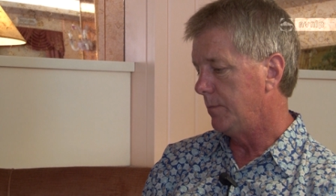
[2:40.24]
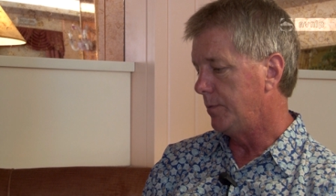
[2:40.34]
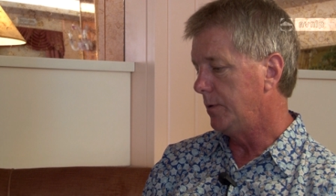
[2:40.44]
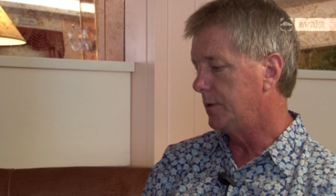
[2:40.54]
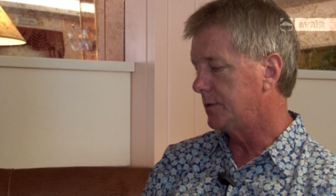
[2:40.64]

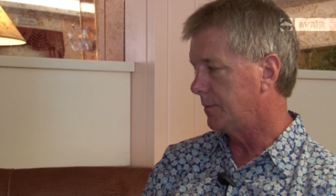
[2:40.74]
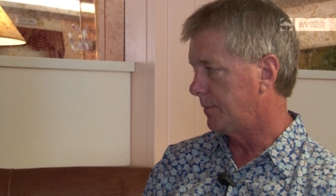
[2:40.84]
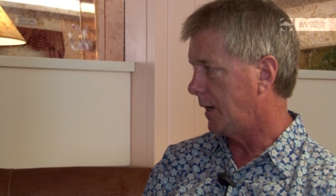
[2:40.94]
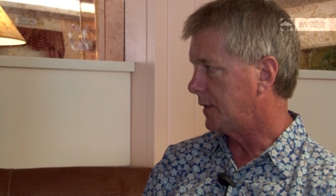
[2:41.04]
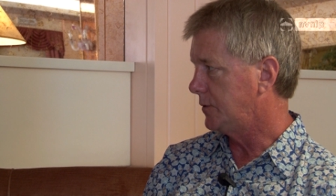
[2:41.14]
Buddhism,
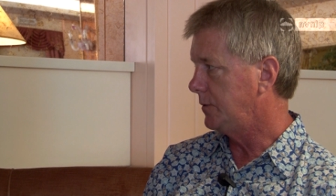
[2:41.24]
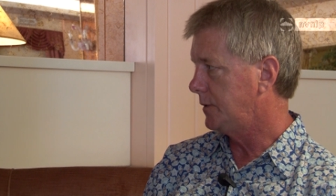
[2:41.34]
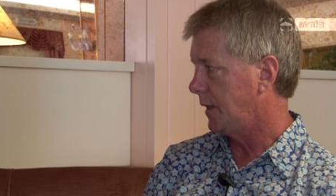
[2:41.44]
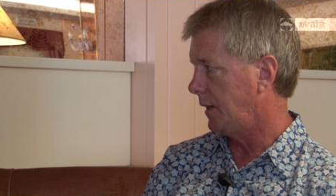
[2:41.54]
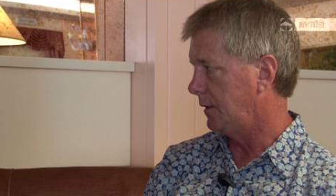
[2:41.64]
not too
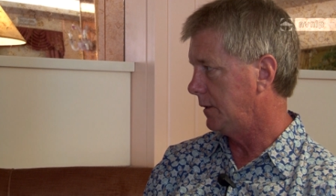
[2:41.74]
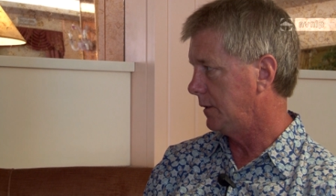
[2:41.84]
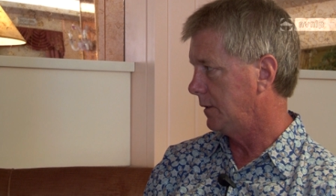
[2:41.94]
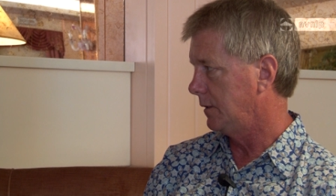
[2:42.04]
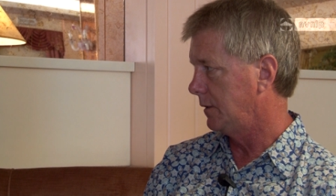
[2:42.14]
tight,
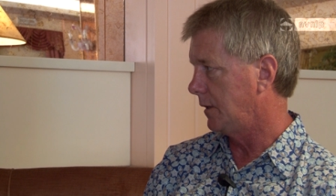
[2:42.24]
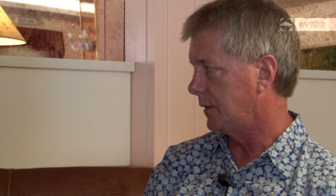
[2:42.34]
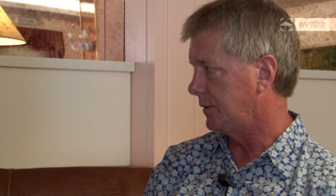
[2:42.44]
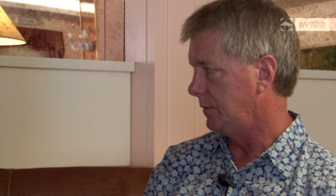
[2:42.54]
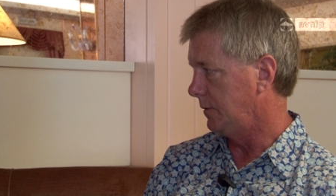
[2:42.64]

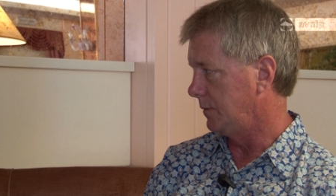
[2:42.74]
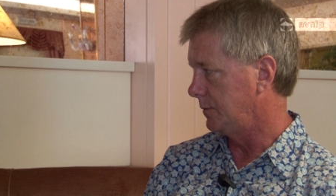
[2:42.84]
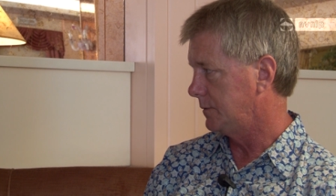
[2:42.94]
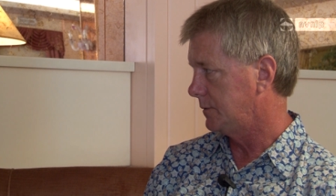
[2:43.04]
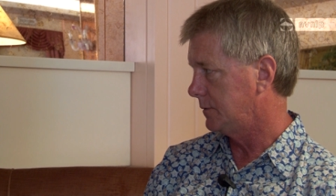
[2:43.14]
not too
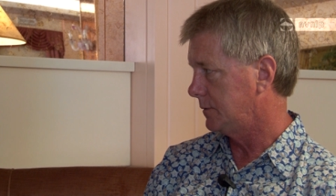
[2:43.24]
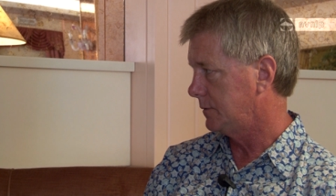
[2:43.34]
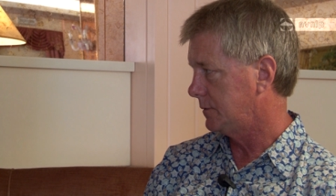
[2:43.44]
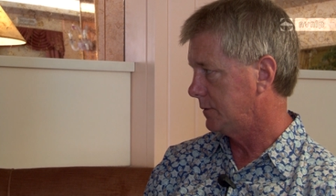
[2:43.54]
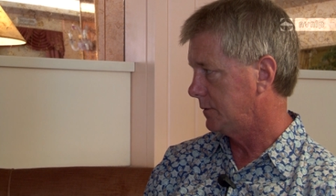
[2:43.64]

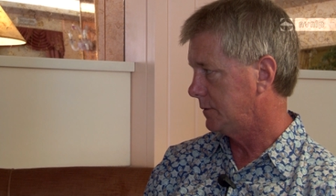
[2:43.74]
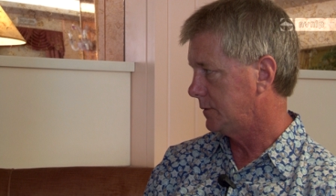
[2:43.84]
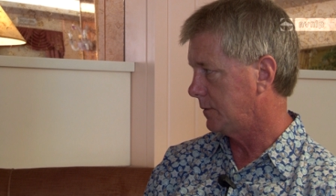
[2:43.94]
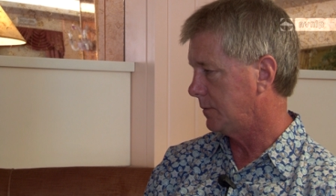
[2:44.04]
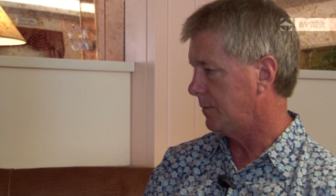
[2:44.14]
loose. Yeah.
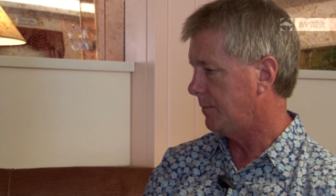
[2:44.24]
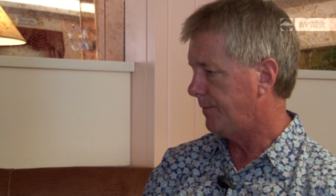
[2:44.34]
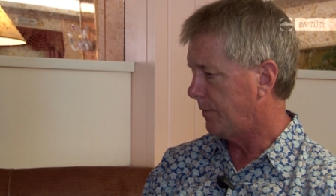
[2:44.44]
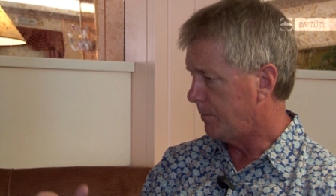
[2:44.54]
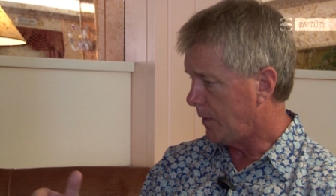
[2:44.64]
So
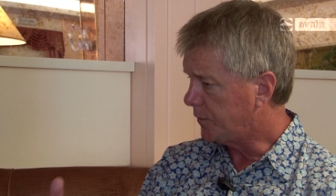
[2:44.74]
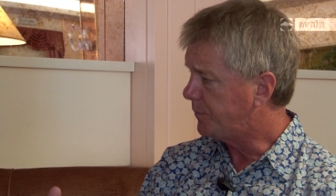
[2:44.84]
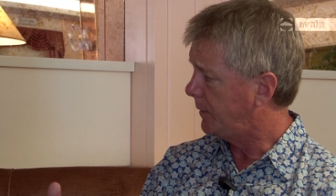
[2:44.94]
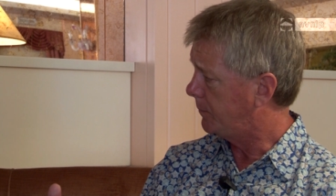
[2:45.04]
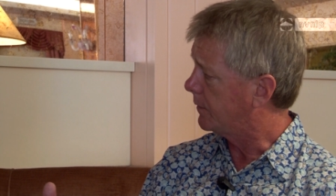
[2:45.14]
for
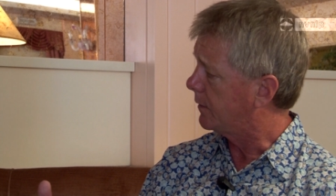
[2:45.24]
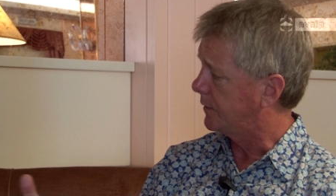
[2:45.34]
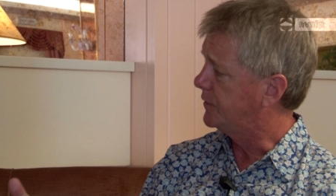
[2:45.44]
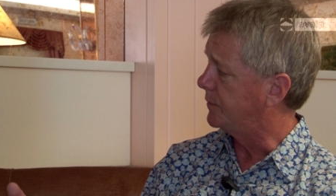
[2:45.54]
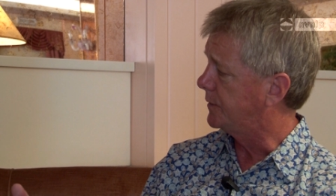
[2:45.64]
most people, they're
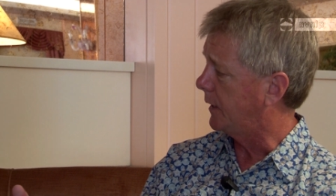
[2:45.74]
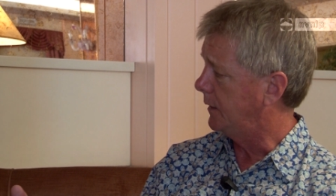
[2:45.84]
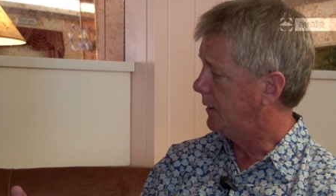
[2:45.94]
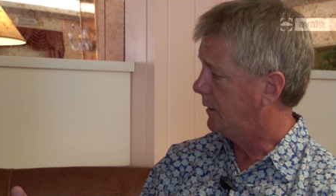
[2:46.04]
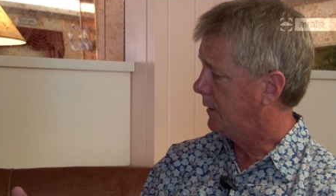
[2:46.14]
too tight.
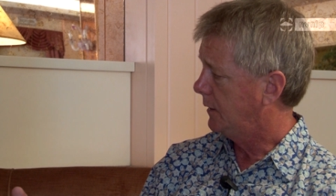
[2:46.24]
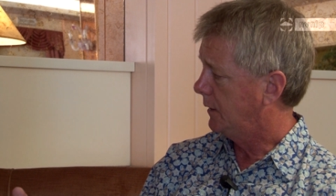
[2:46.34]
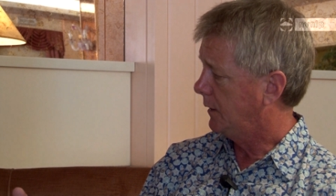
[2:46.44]
Yeah.